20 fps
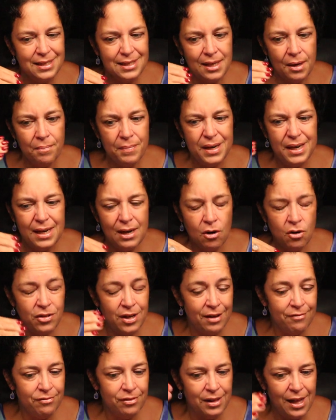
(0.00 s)
Somebody, or
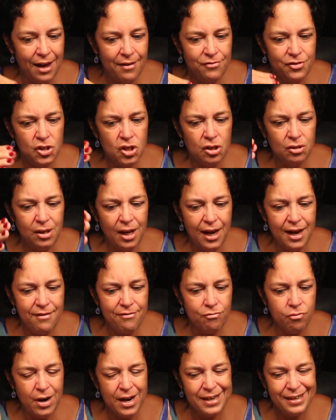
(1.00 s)
they've left your
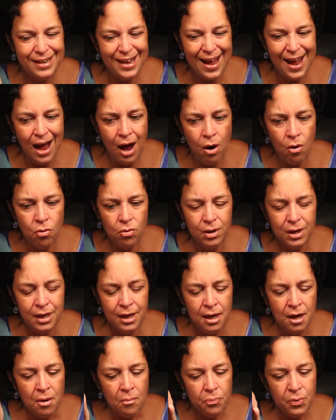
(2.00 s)
life right now.
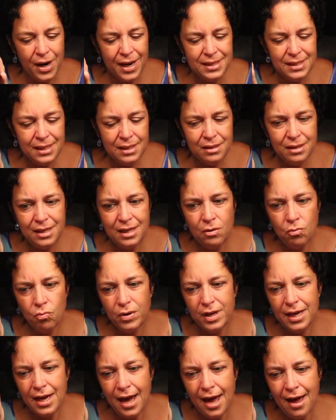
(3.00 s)
Presently,
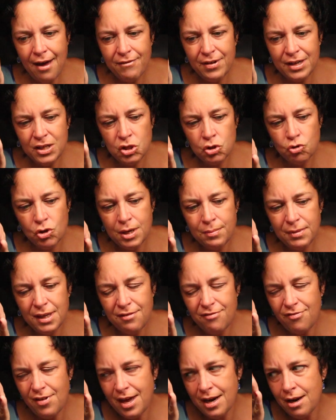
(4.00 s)
we have extremely
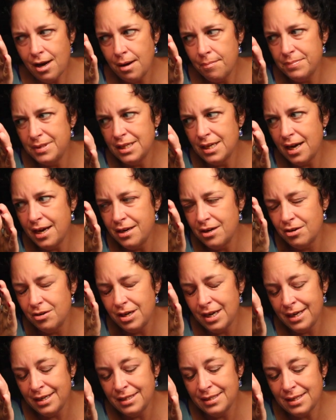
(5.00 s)
fed up,
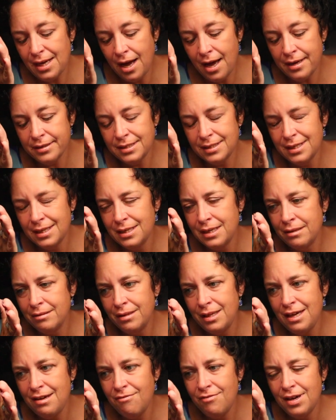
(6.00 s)
tired, exhausted,
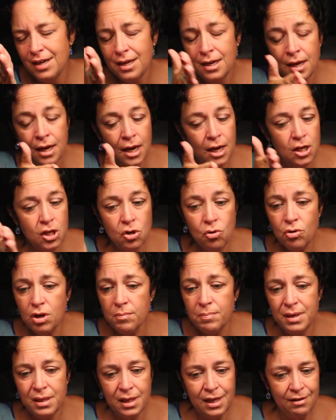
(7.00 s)
leaving. You
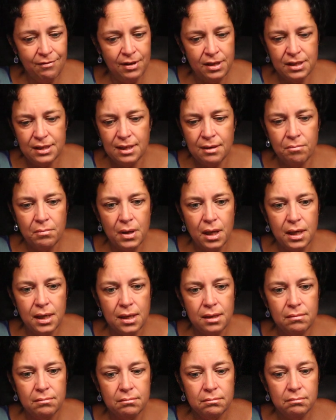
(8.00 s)
could be leaving
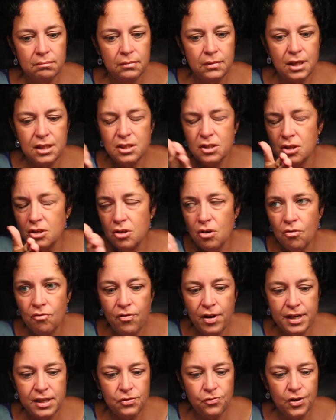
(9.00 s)
somebody. This can go
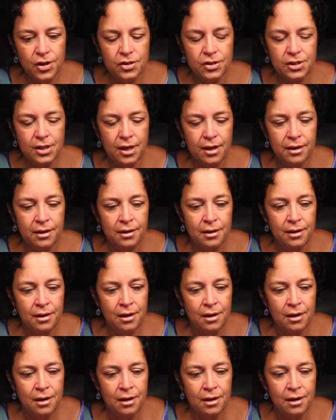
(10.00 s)
vice versa.